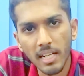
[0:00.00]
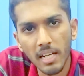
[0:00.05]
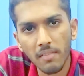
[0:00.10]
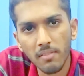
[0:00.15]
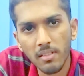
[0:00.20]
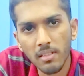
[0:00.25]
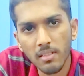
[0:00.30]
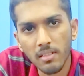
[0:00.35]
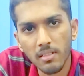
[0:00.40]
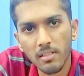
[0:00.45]

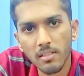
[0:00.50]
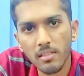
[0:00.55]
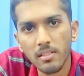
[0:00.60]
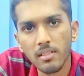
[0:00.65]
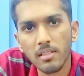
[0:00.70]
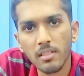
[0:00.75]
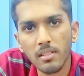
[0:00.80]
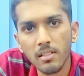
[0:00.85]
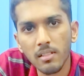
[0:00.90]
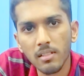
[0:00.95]
travel,
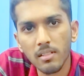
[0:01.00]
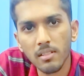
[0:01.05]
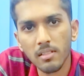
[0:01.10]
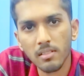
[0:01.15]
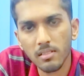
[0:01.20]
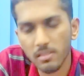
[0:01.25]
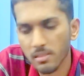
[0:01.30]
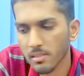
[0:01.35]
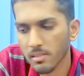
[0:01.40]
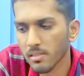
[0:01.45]

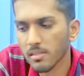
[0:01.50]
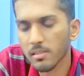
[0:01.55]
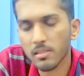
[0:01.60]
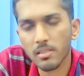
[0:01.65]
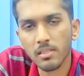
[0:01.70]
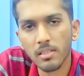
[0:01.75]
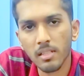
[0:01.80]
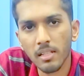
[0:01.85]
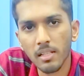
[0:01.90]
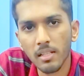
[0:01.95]

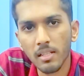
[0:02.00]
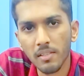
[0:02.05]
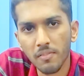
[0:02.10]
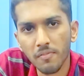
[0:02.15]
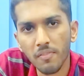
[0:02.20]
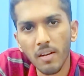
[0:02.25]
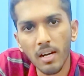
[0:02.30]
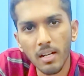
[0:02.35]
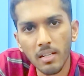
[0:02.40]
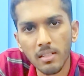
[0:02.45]
the
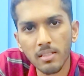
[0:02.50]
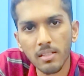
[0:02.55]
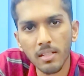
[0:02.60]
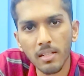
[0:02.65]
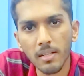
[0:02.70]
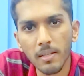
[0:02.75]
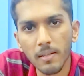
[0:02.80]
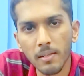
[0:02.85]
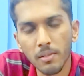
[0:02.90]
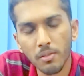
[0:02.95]
far
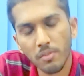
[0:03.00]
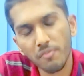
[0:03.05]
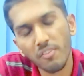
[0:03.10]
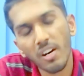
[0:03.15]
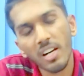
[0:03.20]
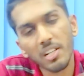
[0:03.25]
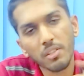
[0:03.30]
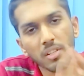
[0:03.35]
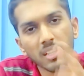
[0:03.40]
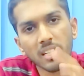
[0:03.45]
you can
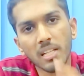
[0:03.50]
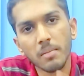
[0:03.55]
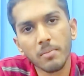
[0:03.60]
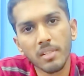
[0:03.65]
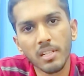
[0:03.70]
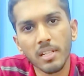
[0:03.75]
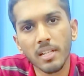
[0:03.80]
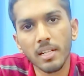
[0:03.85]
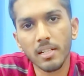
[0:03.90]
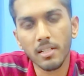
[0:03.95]
communicate.
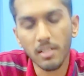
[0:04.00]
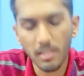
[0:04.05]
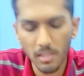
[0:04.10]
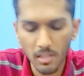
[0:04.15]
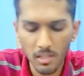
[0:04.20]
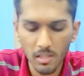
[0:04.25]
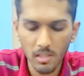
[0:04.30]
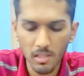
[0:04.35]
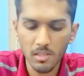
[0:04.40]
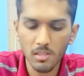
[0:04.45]

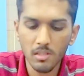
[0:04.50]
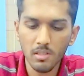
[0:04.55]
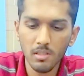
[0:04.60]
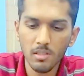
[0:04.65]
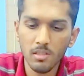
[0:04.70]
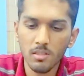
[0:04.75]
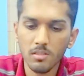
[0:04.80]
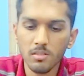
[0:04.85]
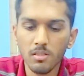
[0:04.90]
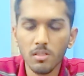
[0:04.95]

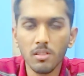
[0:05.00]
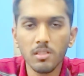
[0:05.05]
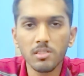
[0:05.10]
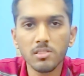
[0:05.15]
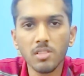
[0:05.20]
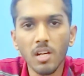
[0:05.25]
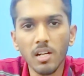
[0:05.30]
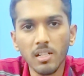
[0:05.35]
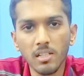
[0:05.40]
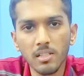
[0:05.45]
So it's
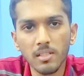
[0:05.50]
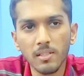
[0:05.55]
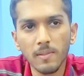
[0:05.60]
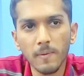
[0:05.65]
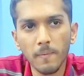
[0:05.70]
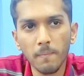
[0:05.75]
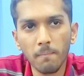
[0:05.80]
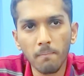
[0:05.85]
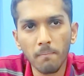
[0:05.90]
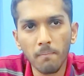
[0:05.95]
not
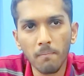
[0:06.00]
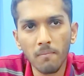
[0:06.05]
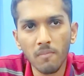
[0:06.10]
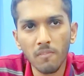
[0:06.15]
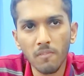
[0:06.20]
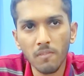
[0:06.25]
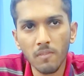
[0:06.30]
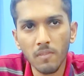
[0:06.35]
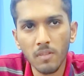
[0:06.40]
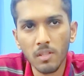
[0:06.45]

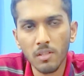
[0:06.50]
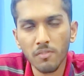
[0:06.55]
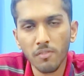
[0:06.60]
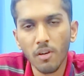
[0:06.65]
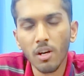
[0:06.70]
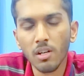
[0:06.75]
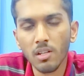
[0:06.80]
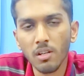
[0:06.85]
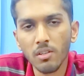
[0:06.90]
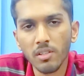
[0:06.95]

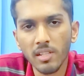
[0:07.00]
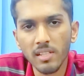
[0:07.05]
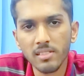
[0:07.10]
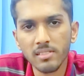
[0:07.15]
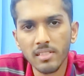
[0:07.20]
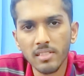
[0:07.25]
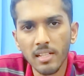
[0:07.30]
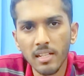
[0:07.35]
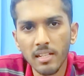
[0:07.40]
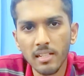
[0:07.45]
for now you can
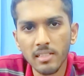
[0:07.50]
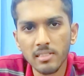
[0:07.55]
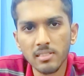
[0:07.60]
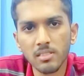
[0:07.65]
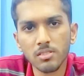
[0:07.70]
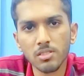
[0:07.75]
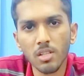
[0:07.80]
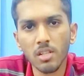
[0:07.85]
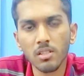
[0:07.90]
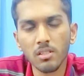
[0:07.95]
say it's a
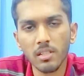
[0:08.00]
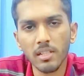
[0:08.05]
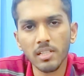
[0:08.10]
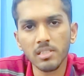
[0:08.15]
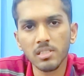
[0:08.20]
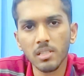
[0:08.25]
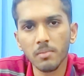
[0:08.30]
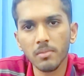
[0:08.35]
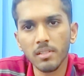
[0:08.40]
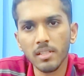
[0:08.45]
short
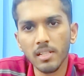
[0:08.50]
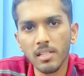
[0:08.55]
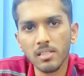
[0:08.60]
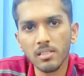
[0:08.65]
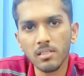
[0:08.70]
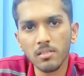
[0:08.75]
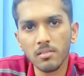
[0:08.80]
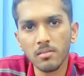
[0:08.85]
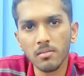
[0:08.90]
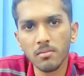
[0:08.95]
range
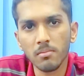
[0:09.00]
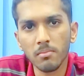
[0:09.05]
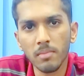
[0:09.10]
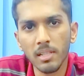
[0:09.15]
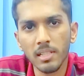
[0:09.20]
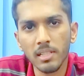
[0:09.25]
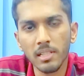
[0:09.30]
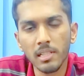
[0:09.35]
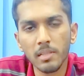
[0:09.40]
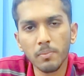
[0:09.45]
communication,
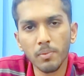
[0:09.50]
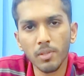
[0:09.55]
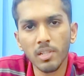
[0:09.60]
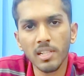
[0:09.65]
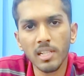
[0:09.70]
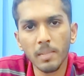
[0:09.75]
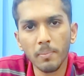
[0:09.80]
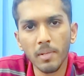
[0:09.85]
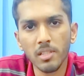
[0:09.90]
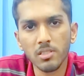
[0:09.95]
but it
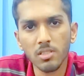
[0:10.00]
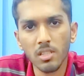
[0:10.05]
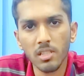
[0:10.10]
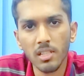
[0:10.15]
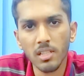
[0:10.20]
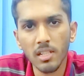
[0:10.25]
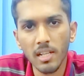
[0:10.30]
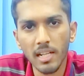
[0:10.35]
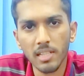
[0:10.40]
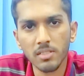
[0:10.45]
really depends on
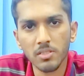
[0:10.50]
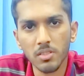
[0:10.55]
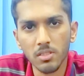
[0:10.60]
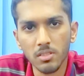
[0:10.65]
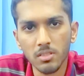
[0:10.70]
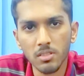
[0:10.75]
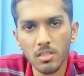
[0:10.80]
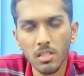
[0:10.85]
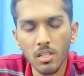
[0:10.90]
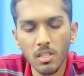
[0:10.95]
your light
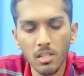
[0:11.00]
source.